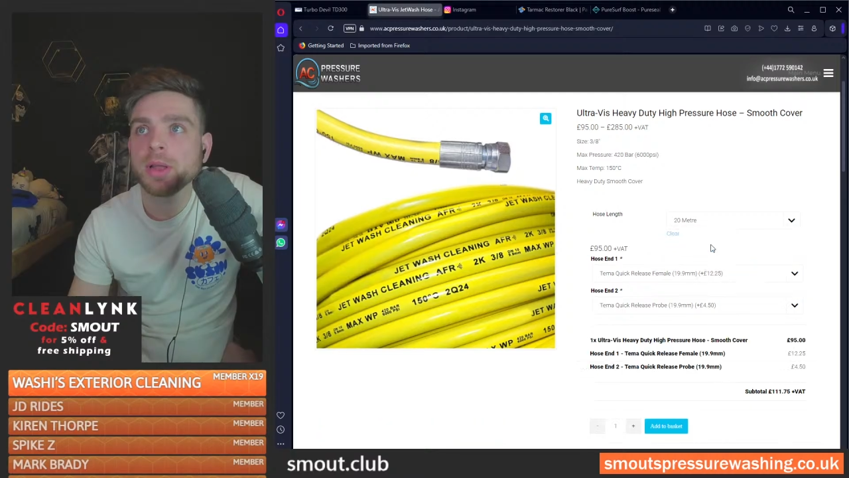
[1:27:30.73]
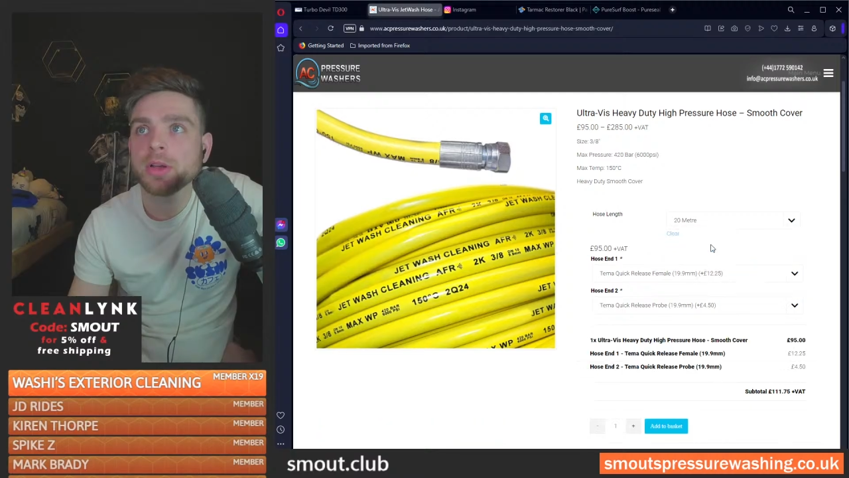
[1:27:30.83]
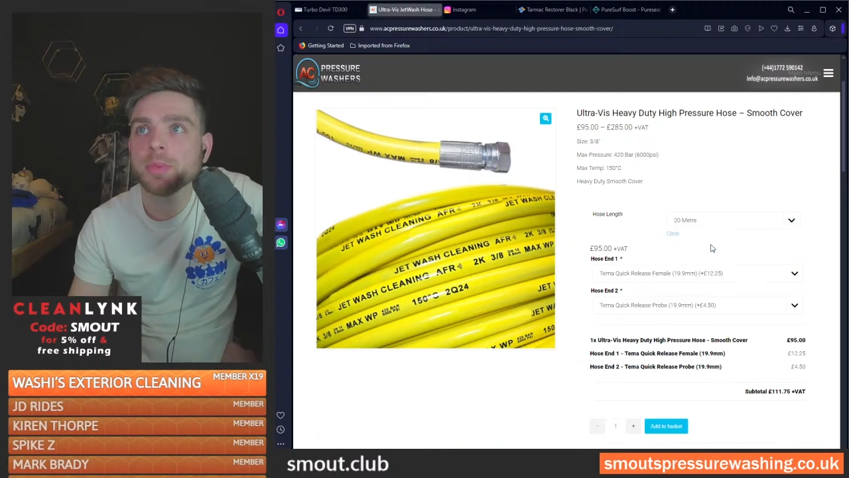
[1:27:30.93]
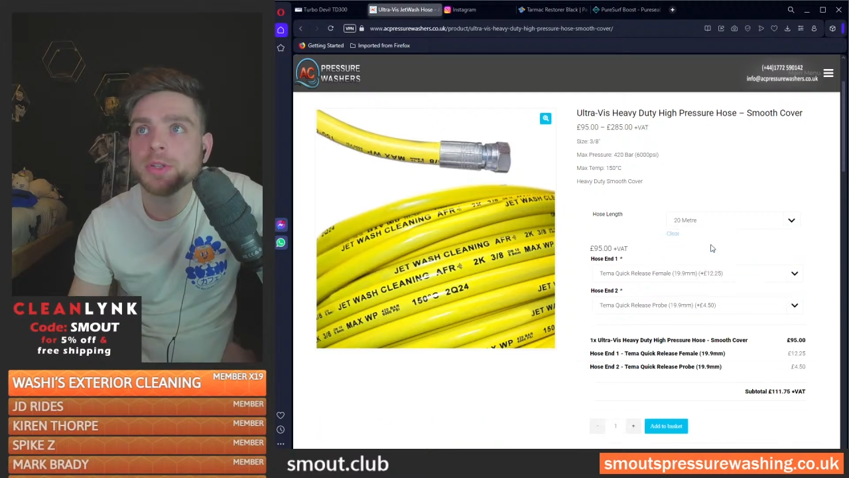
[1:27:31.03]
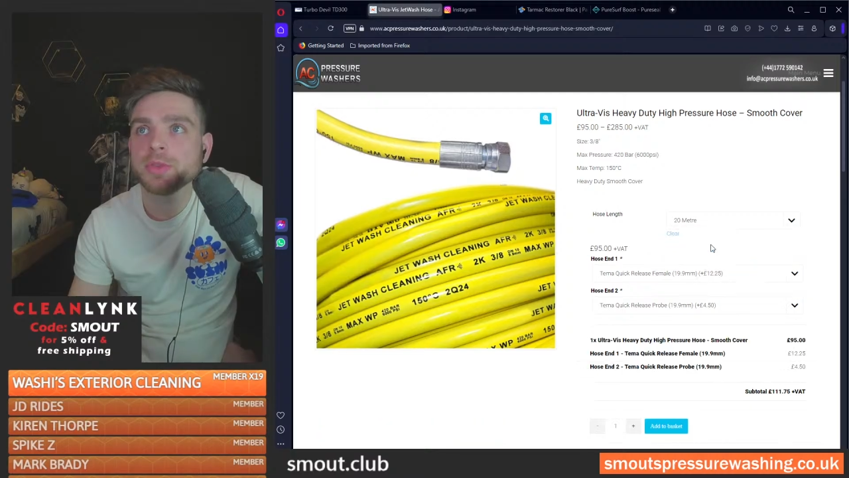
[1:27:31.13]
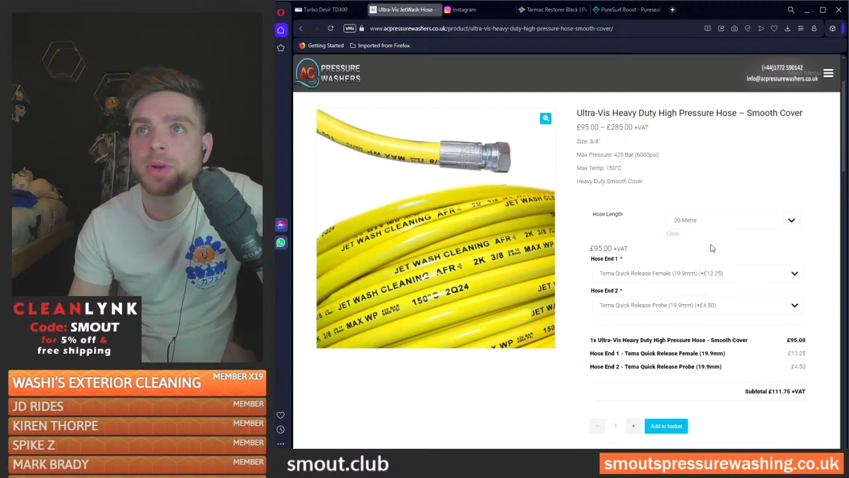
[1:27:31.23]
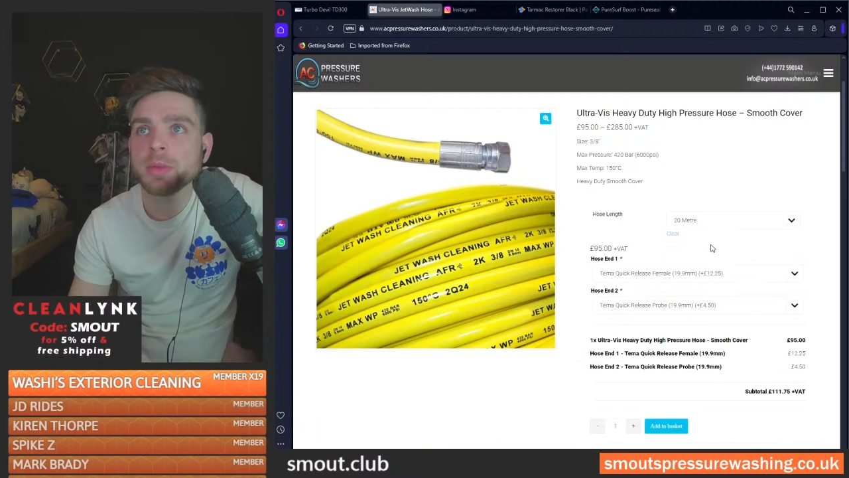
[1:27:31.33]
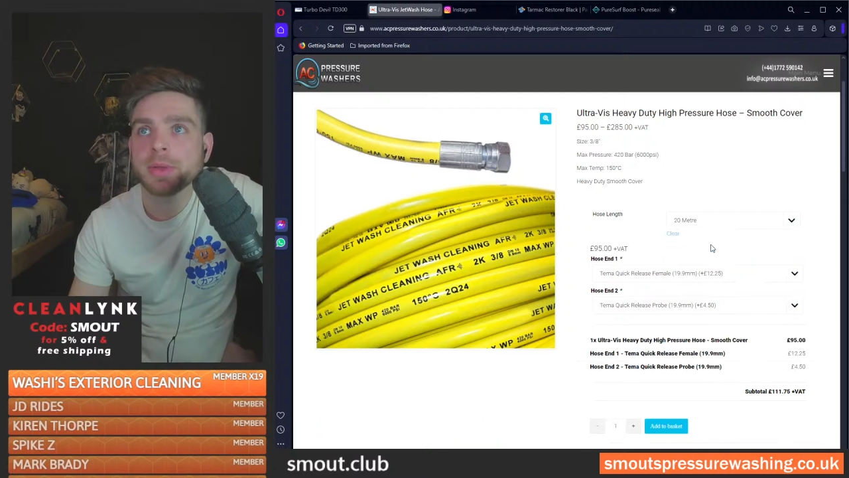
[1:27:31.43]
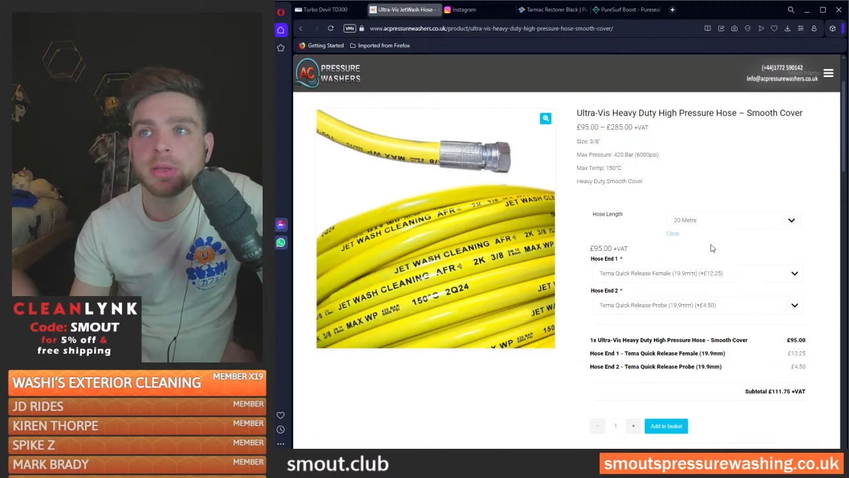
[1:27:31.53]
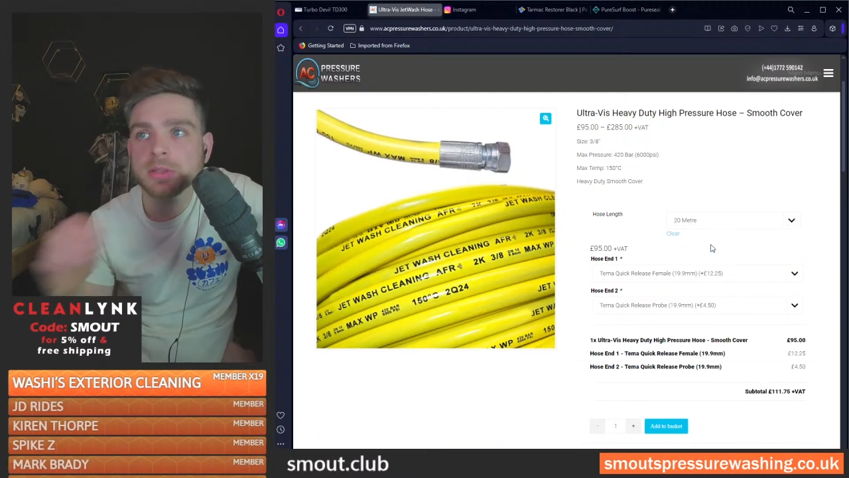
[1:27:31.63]
come in 20
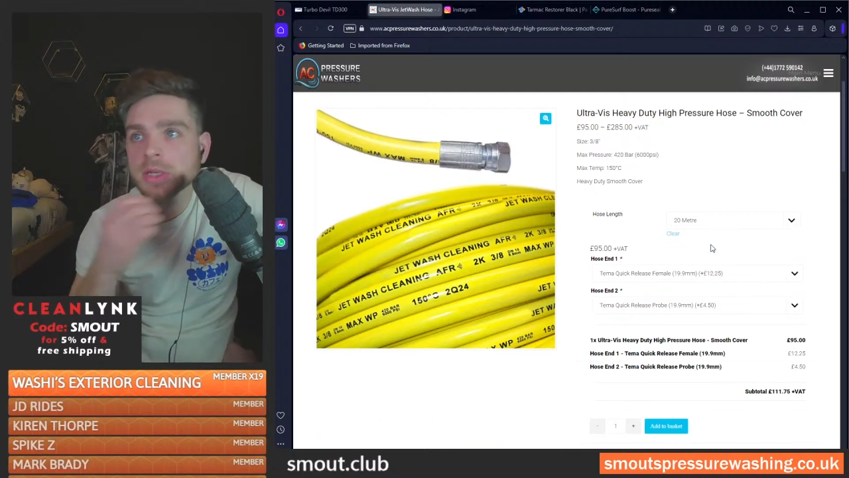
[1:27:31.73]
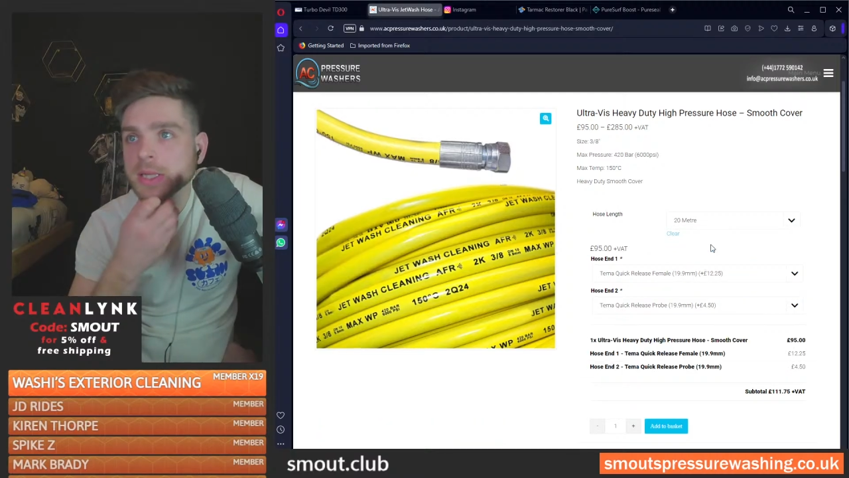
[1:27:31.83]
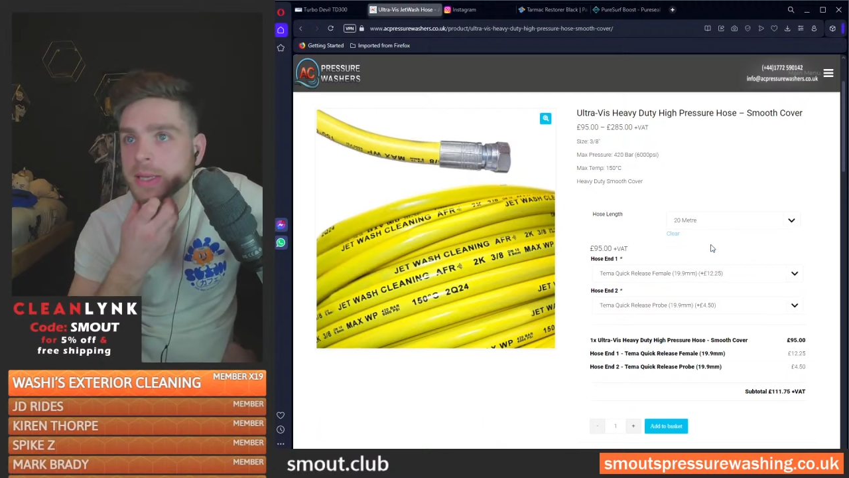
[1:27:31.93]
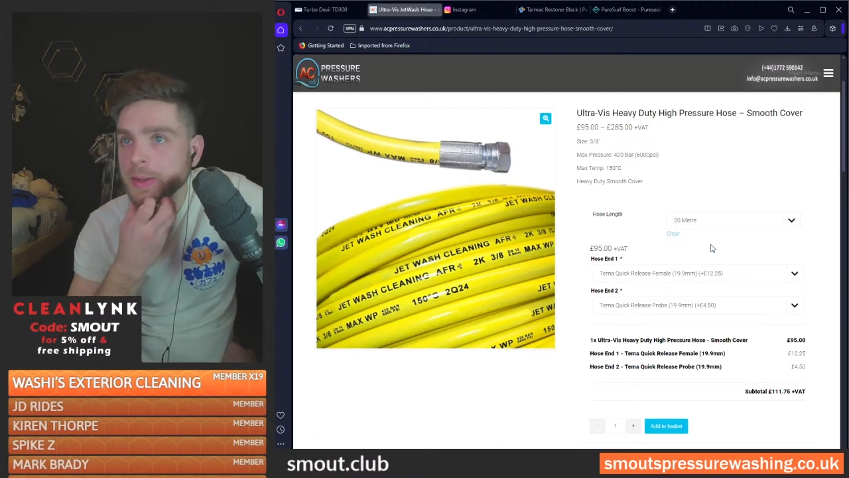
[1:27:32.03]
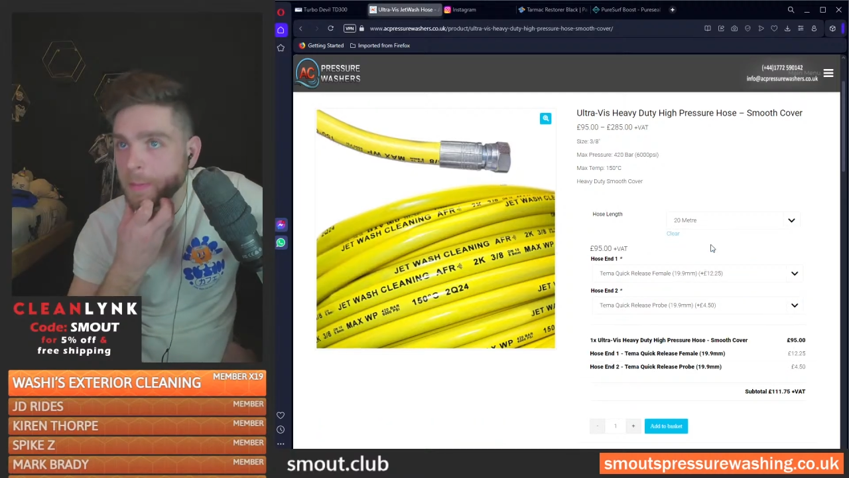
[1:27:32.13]
meters, don't they?